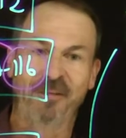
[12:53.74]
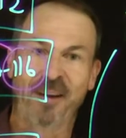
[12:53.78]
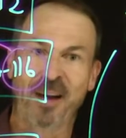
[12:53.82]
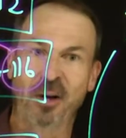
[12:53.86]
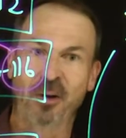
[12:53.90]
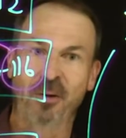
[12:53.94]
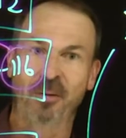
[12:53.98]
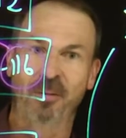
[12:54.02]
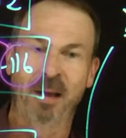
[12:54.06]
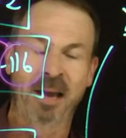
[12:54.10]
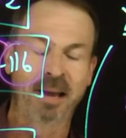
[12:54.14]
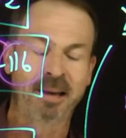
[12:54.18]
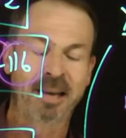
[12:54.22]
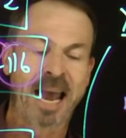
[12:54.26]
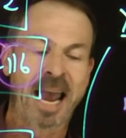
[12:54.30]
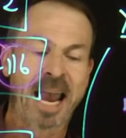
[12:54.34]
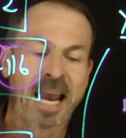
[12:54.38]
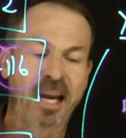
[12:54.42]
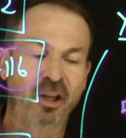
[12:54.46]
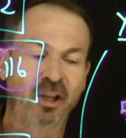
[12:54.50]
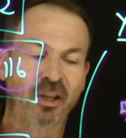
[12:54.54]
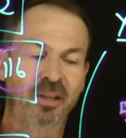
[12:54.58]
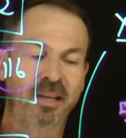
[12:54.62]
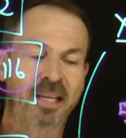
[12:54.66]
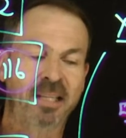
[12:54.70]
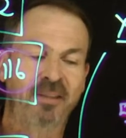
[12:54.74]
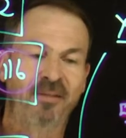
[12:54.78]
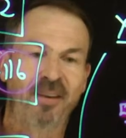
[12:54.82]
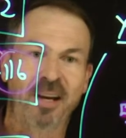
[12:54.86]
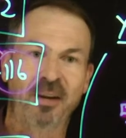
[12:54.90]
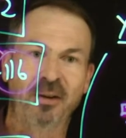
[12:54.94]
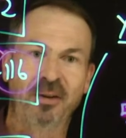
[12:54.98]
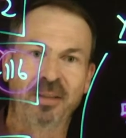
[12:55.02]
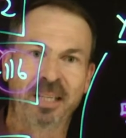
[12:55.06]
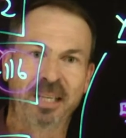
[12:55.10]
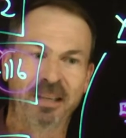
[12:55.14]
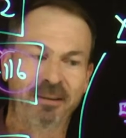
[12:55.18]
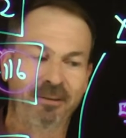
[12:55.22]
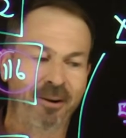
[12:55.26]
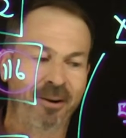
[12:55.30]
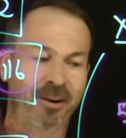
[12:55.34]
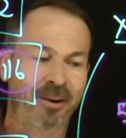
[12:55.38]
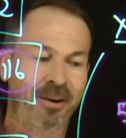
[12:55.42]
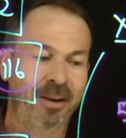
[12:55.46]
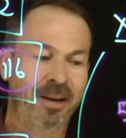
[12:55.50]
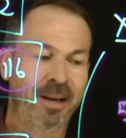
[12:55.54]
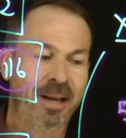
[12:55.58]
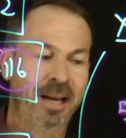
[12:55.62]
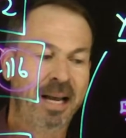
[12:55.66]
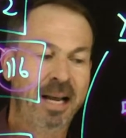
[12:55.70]
value at h has value
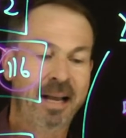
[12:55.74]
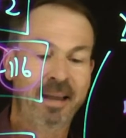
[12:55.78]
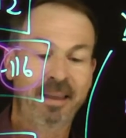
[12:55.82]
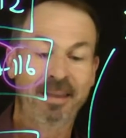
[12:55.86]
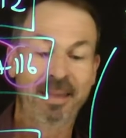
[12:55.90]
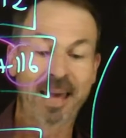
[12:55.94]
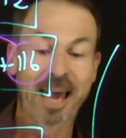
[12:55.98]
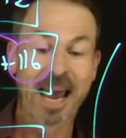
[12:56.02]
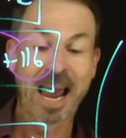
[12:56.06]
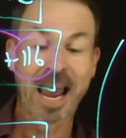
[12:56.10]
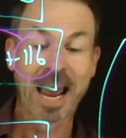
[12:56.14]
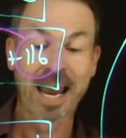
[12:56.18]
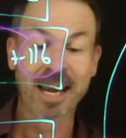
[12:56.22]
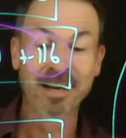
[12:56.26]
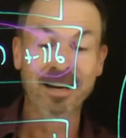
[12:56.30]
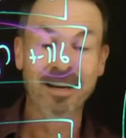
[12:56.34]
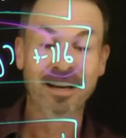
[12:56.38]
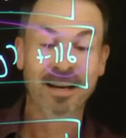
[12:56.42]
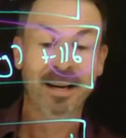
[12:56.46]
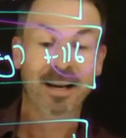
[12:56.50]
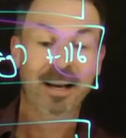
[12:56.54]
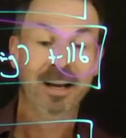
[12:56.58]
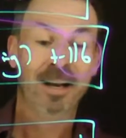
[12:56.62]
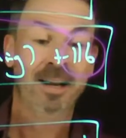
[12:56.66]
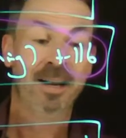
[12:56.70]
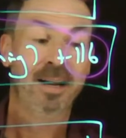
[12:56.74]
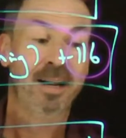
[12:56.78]
0, then,